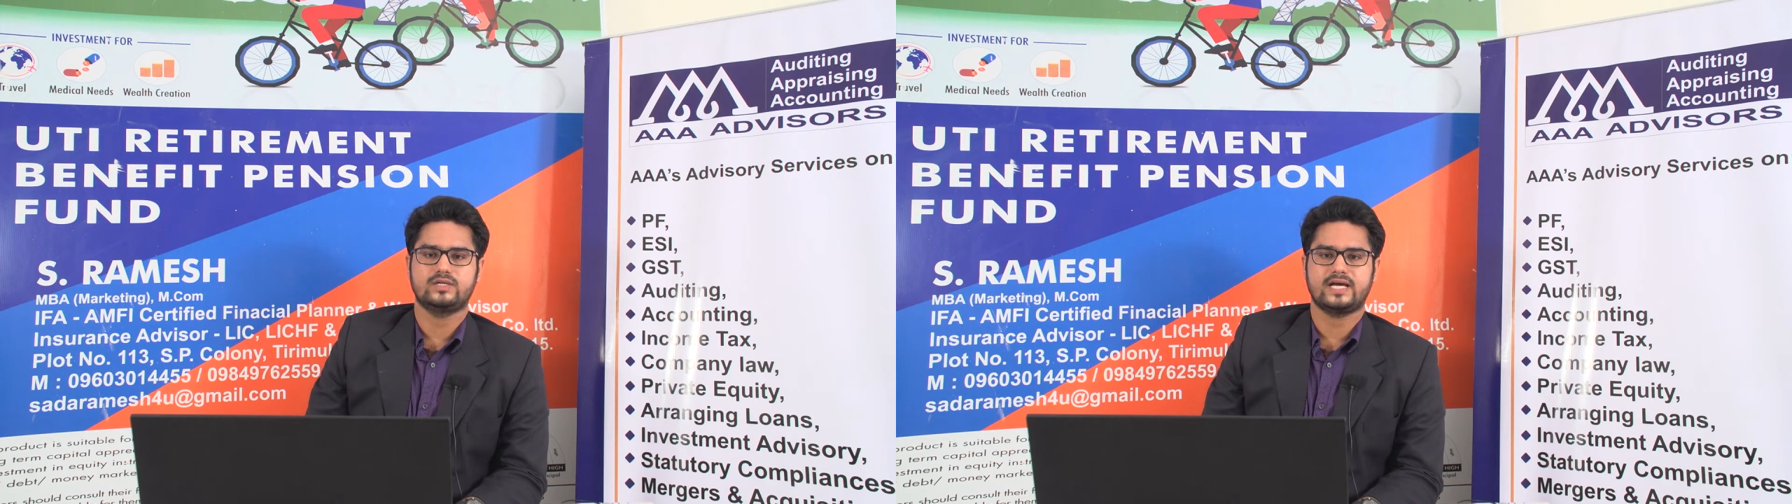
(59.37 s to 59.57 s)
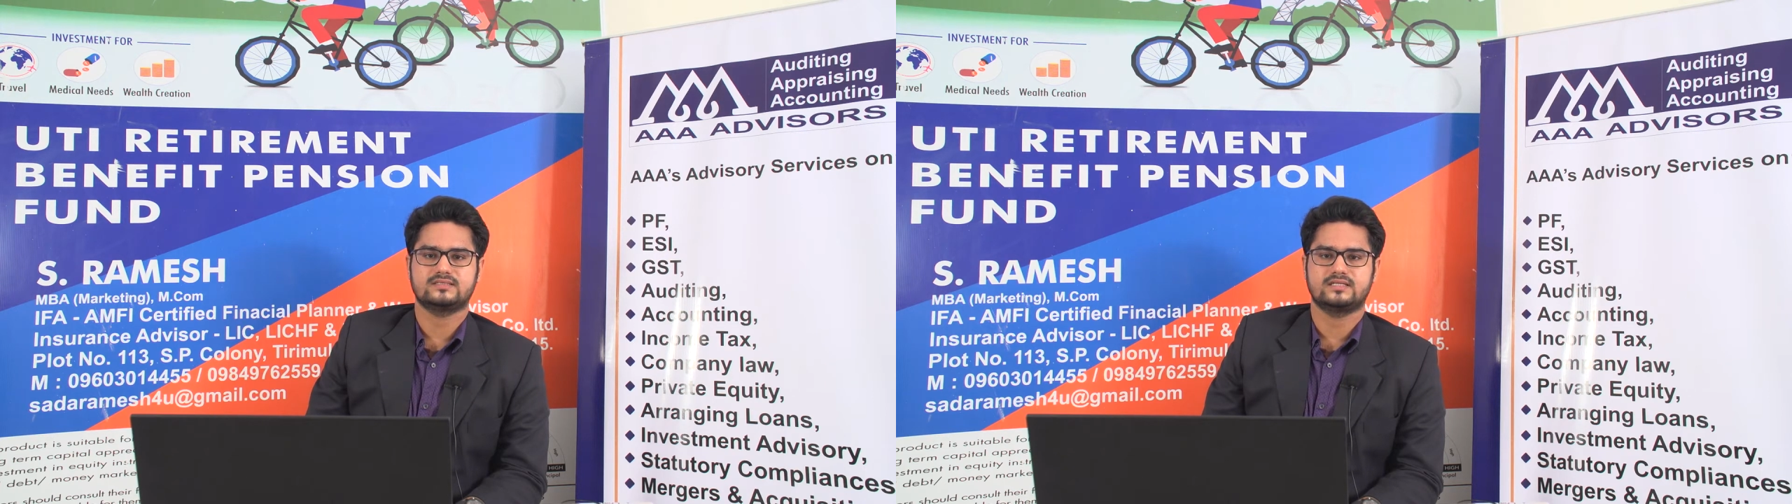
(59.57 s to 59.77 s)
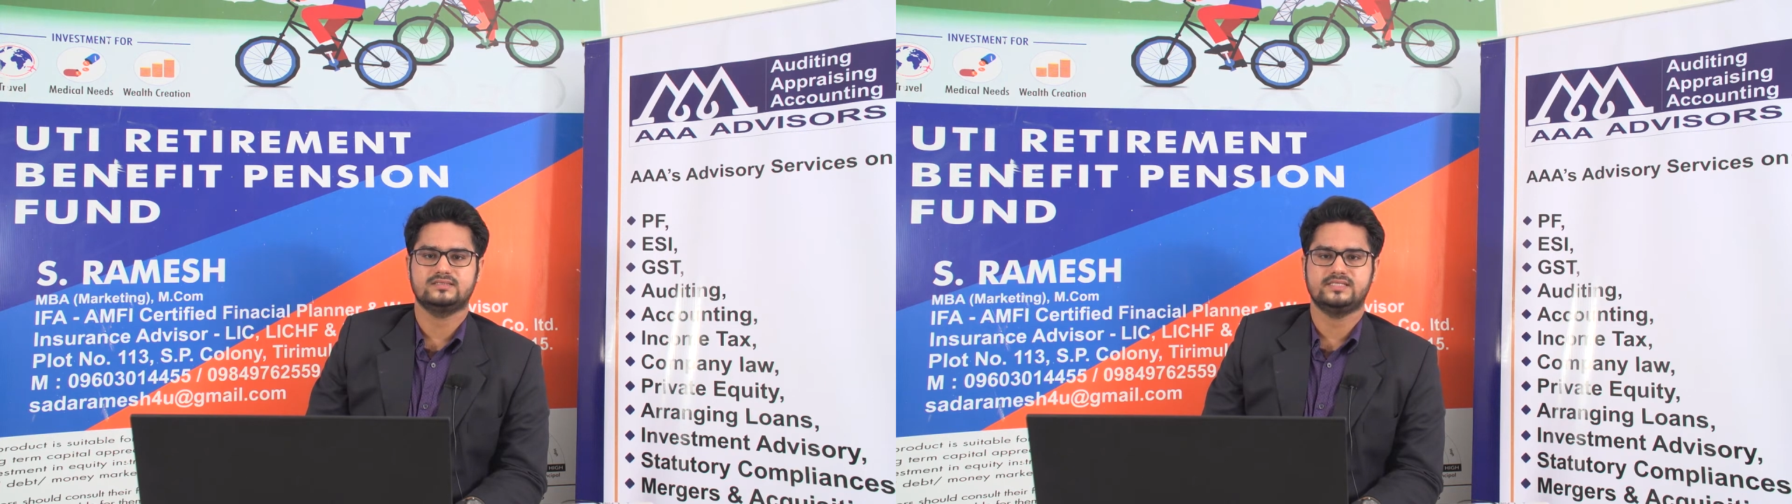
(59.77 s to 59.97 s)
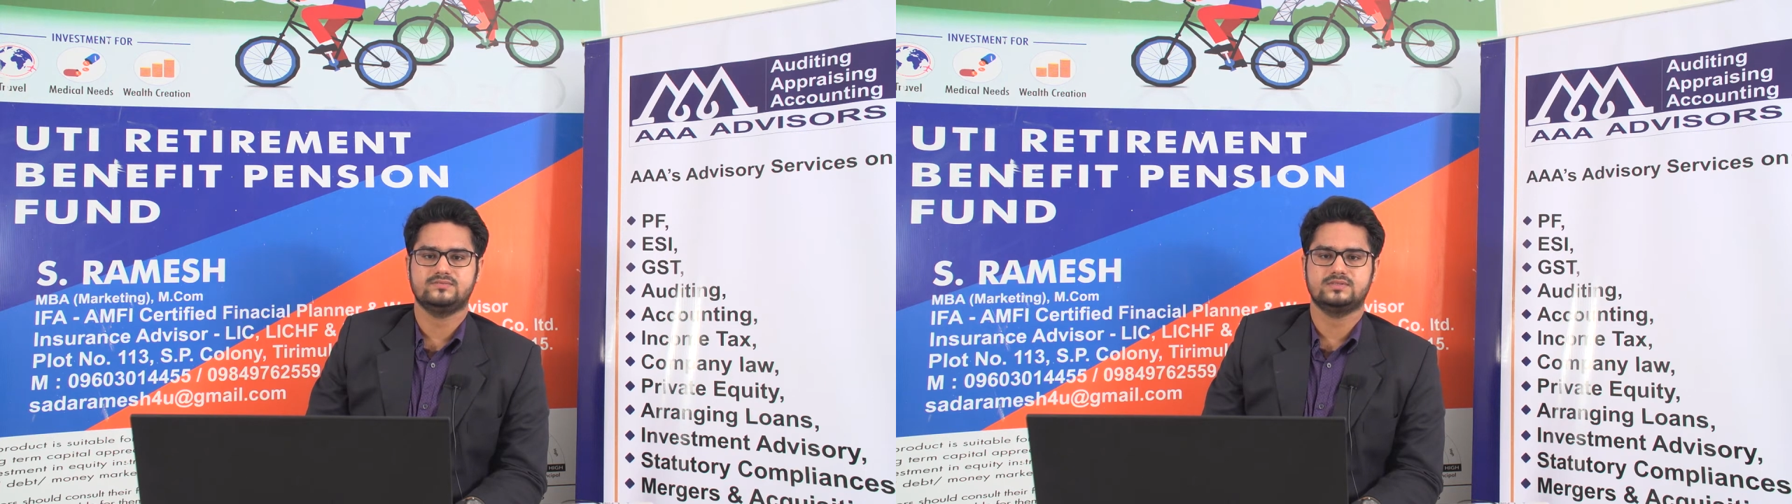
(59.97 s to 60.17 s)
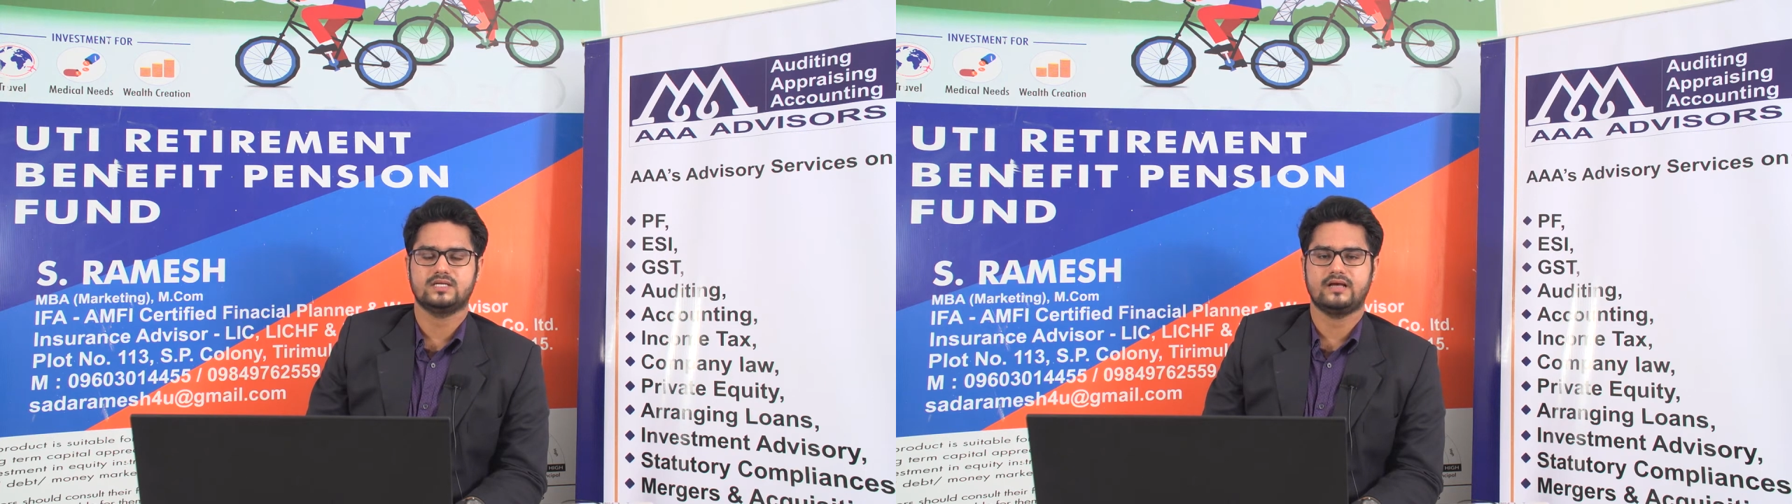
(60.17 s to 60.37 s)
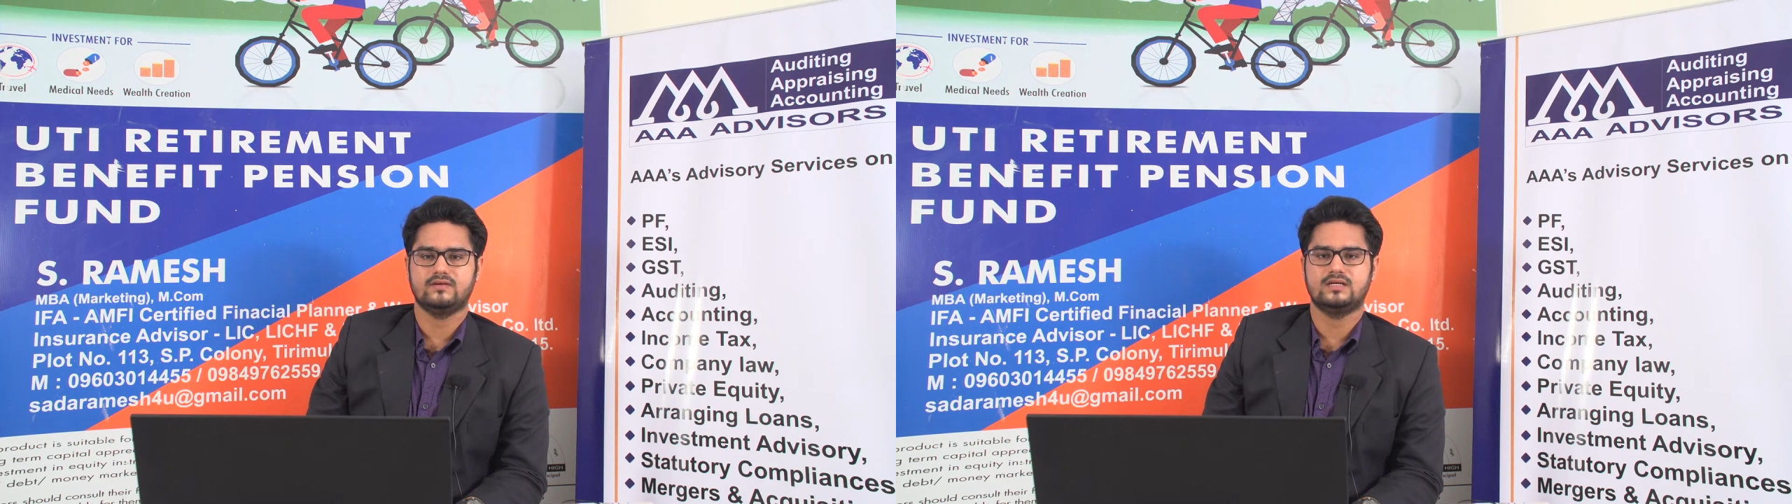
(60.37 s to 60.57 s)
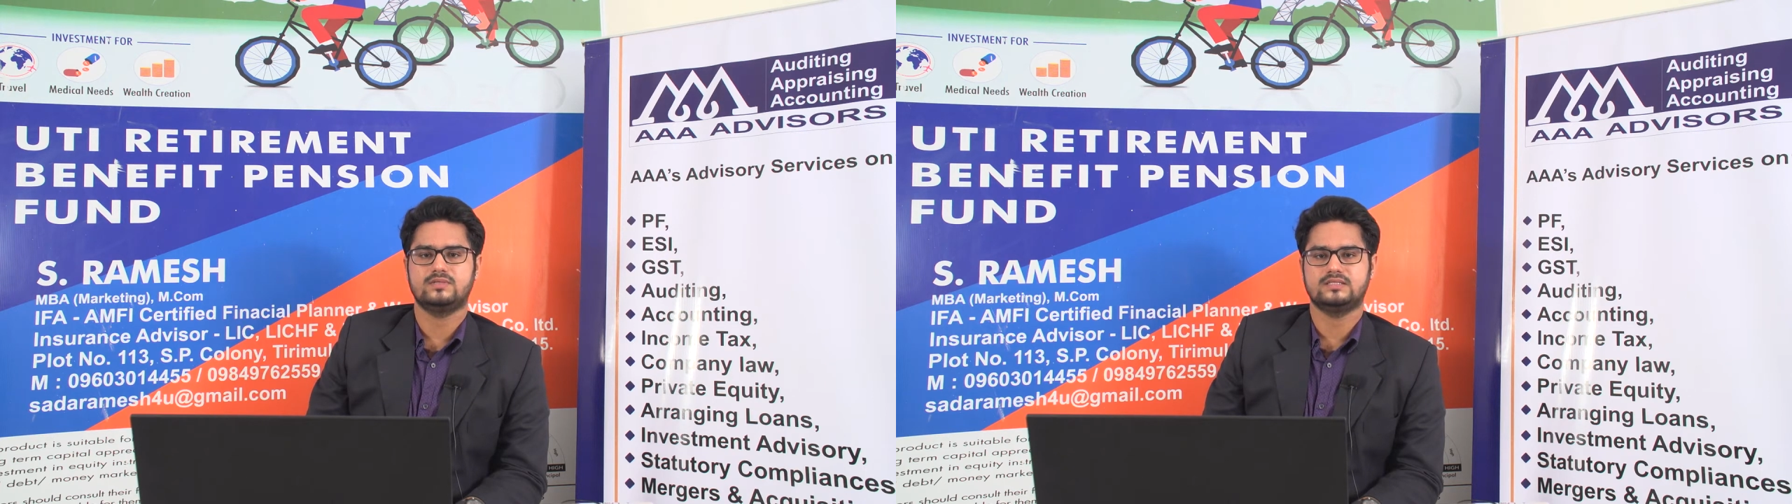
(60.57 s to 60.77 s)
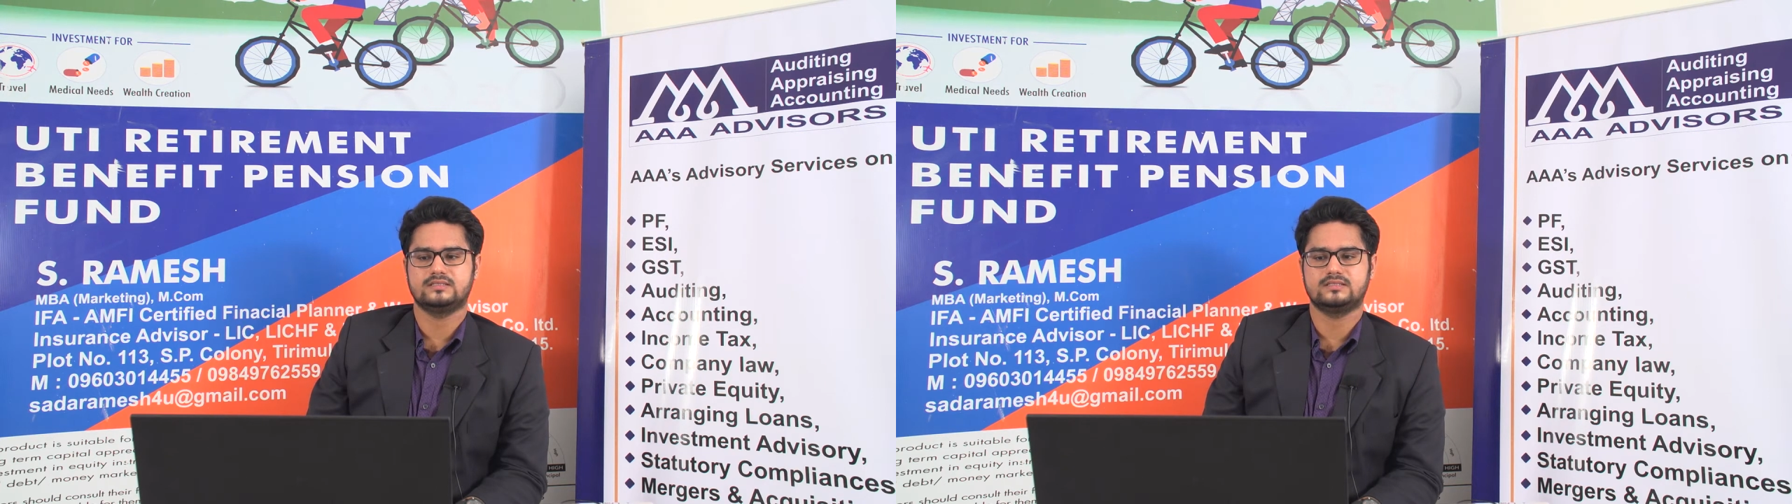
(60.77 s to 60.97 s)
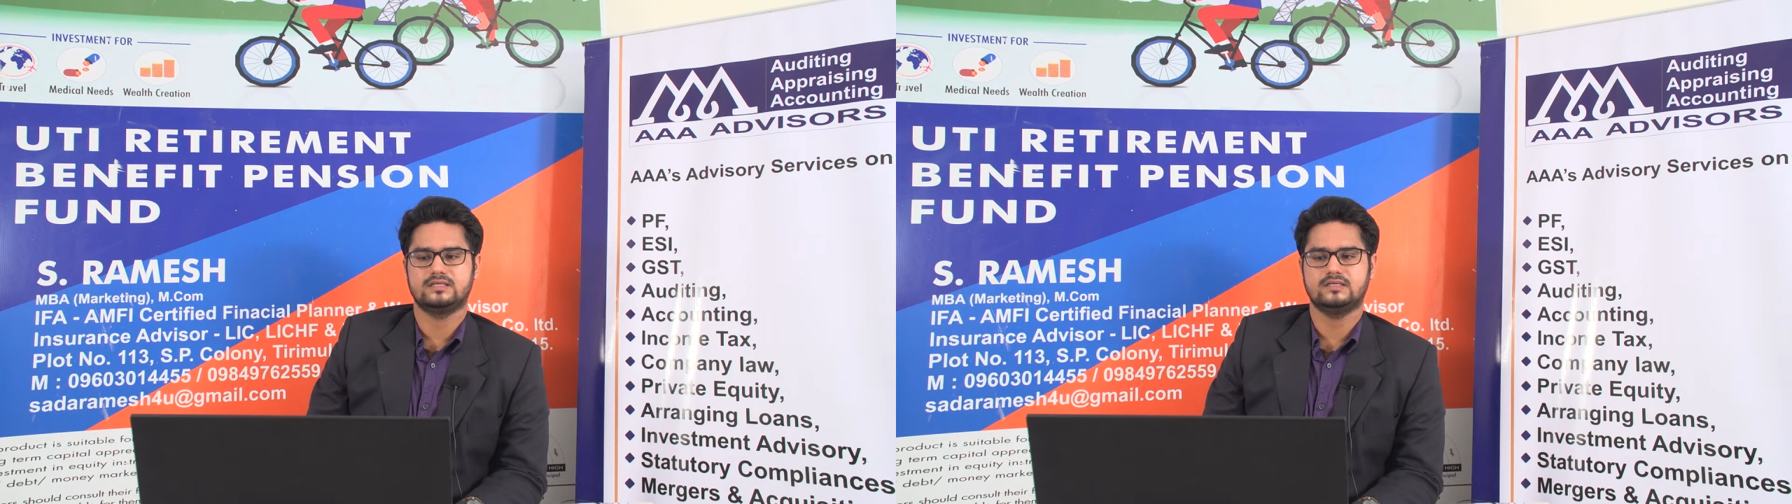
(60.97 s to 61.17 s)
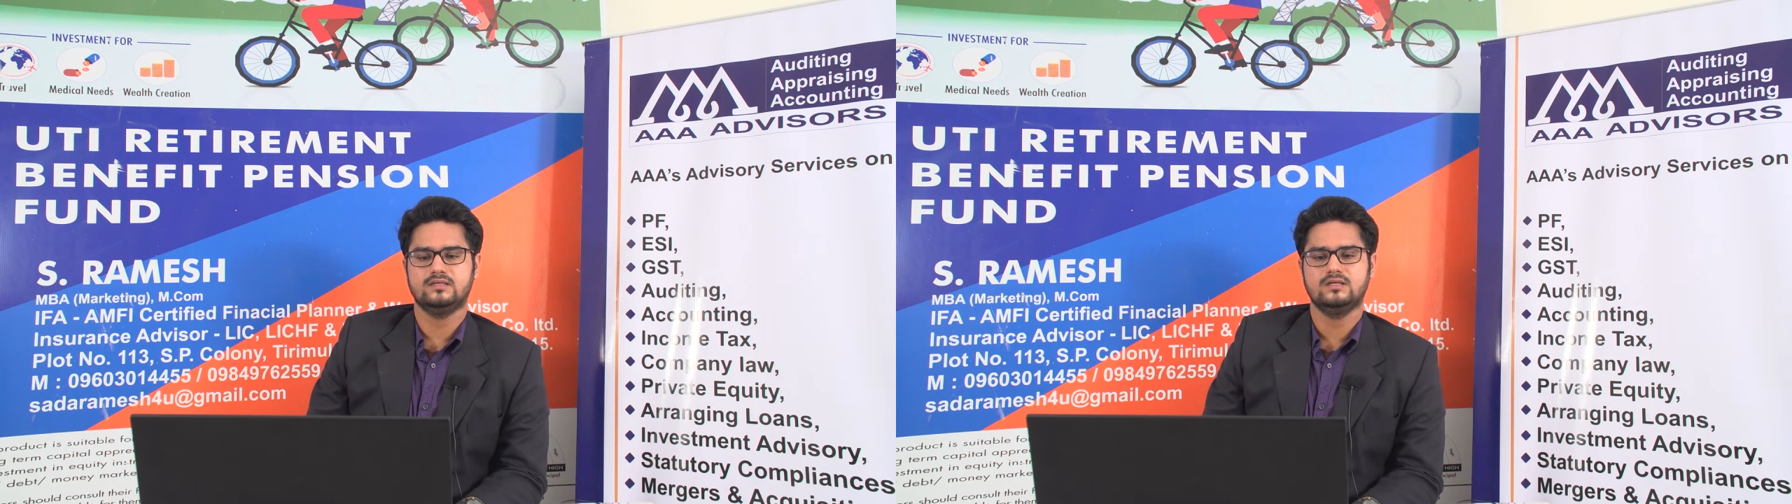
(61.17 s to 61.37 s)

tax regimes available this year.